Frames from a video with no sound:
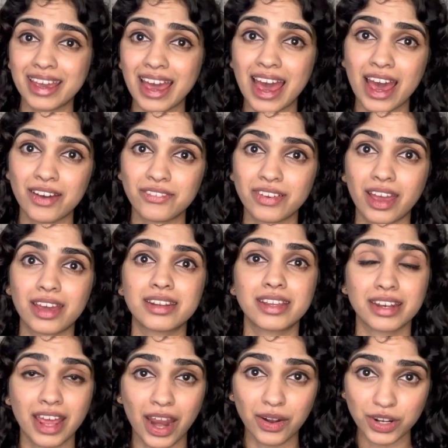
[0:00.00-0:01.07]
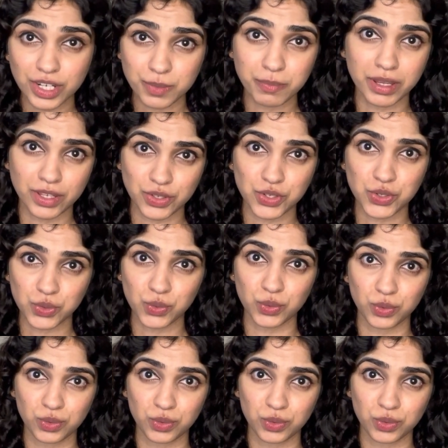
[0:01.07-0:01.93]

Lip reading: have an inherent pace too.